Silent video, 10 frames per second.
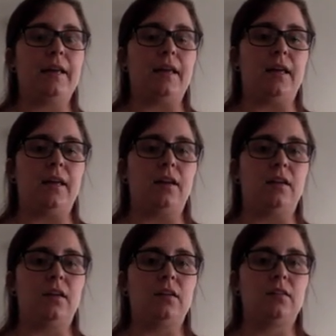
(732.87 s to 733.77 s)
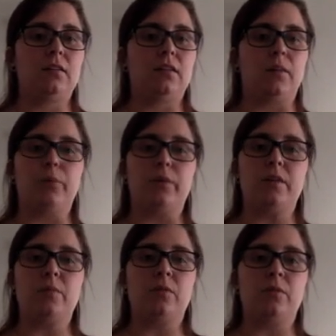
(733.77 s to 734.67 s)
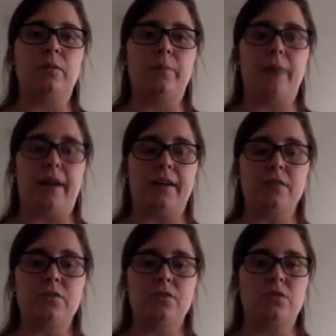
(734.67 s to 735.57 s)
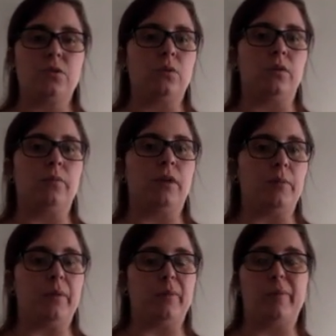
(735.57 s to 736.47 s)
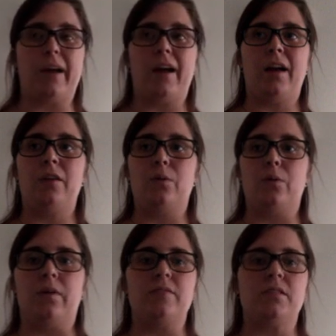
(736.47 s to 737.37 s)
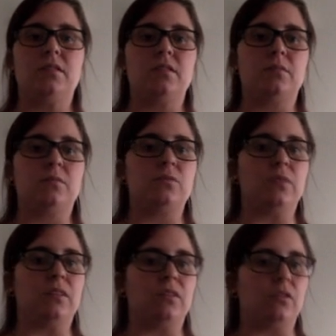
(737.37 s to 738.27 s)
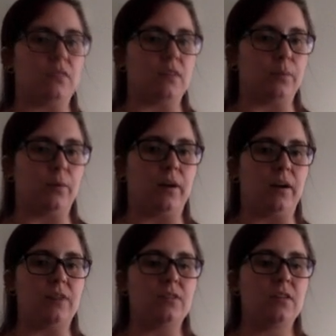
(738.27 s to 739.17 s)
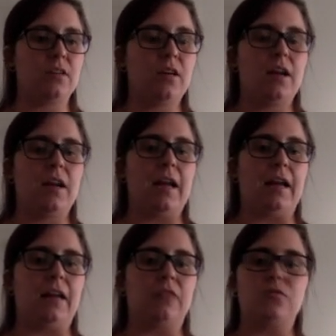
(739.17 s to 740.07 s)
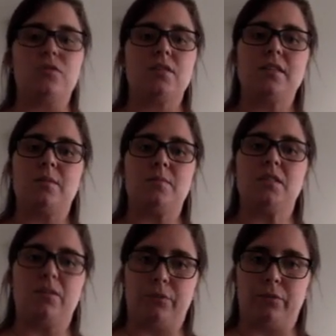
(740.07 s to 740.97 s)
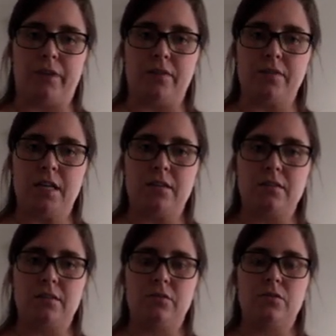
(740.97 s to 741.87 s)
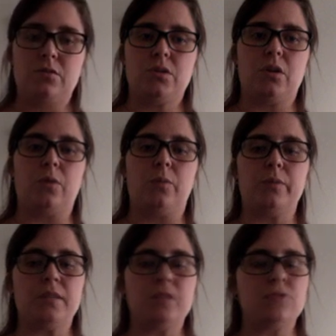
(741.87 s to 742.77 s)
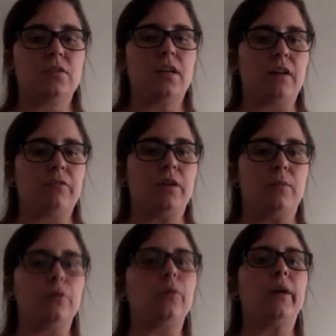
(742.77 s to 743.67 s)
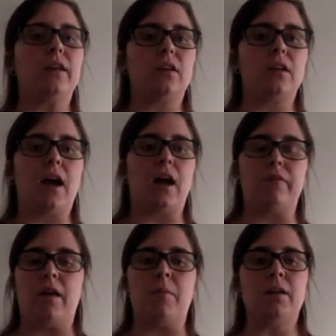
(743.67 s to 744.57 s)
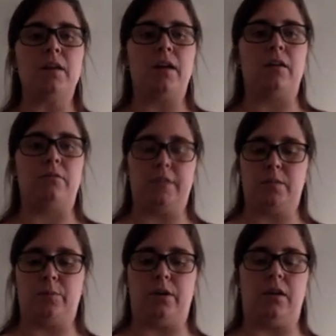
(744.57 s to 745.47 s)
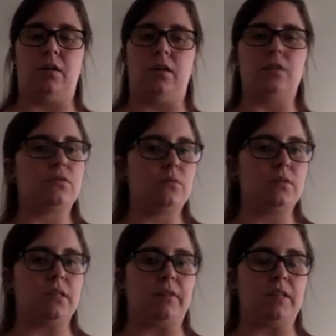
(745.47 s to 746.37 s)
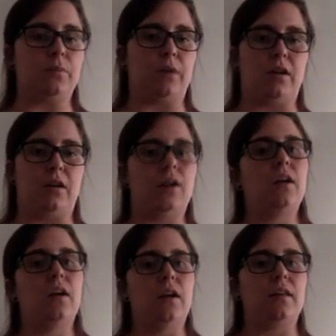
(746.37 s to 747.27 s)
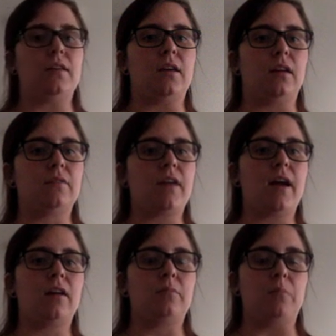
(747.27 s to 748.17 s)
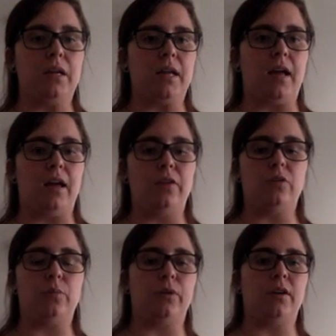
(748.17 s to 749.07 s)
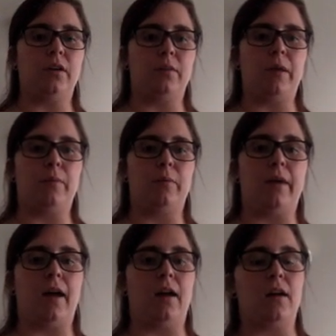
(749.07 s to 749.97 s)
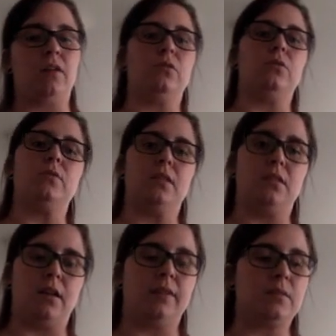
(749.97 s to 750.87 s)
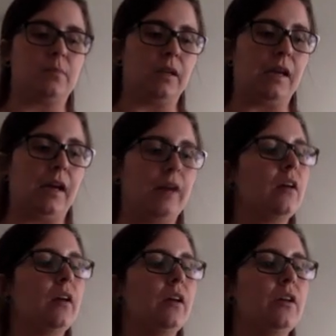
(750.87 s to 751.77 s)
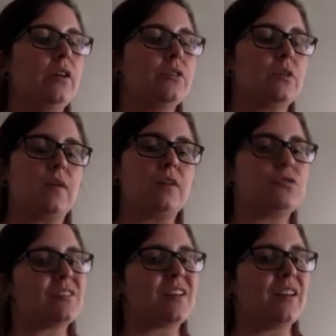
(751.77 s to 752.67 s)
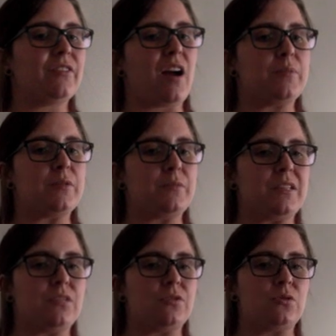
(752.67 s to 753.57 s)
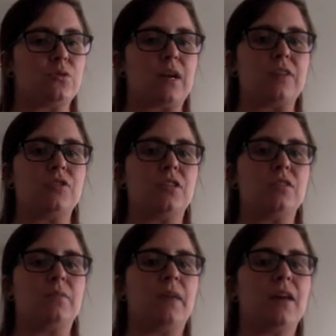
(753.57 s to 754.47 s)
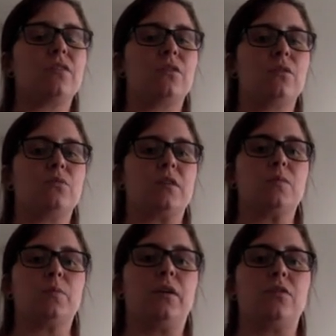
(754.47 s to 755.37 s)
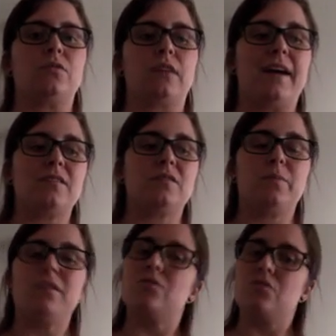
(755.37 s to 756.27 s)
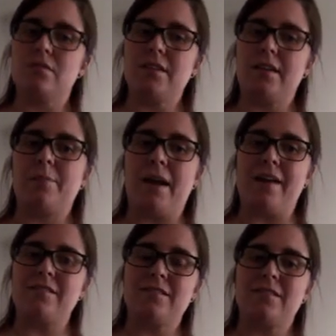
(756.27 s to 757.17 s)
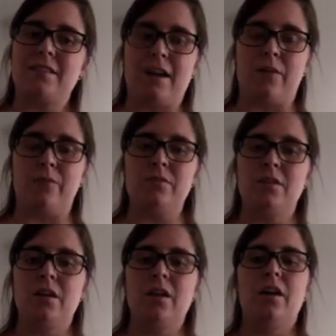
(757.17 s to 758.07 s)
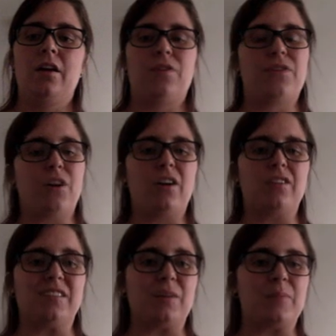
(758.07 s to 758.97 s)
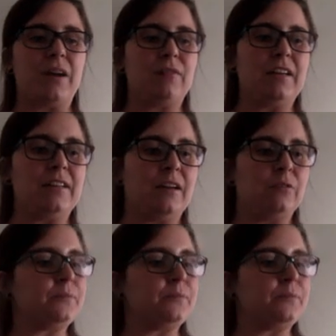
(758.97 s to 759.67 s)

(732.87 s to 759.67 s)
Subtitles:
in a breathable package, so a brown paper bag, or I've seen some doing the little Tupperwares, and just let them sit for 5 days. So potentially every employee could have a Monday respirator, a Tuesday respirator. At the end of that Monday, you put it in a paper bag and you use it the next Monday. So that's just kind of an optimization strategy to make those respirators last, because just like masks and gowns, they're hard to come by right now.